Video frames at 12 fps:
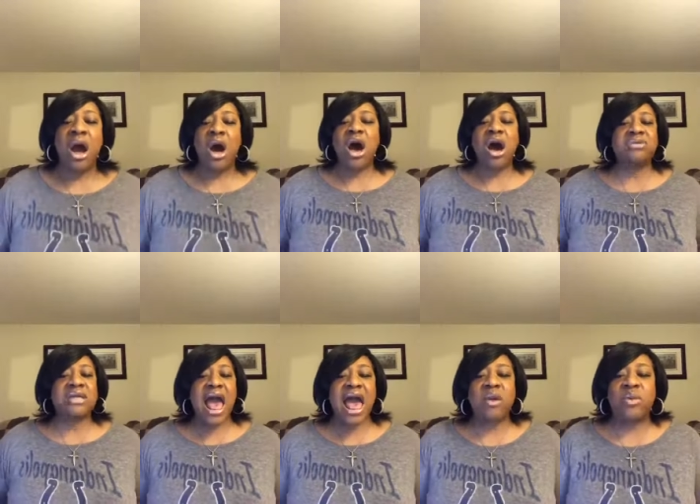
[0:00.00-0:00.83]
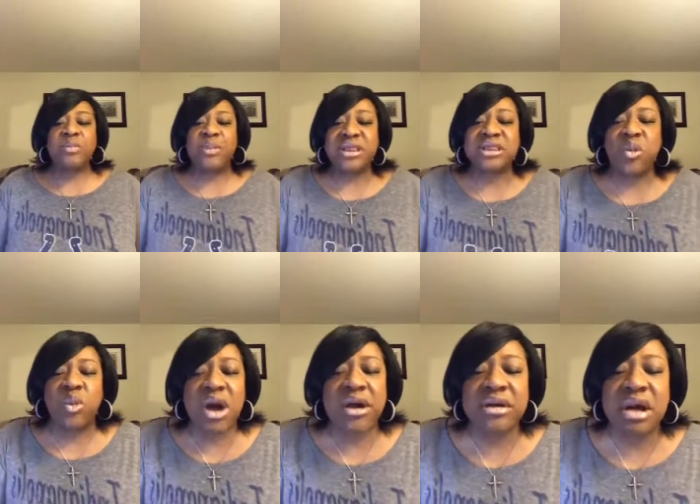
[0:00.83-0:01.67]
Oh God, we put the
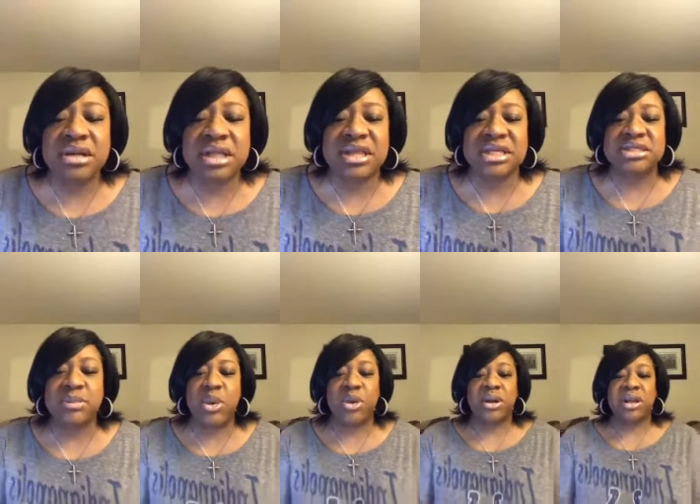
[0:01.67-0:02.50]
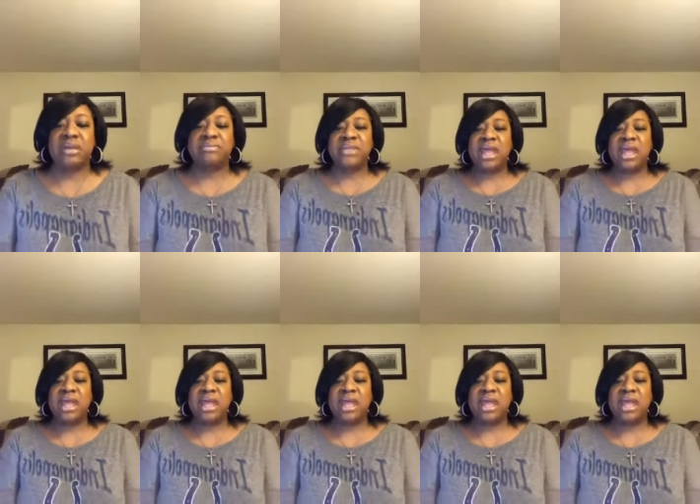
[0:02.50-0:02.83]
word on it this morning.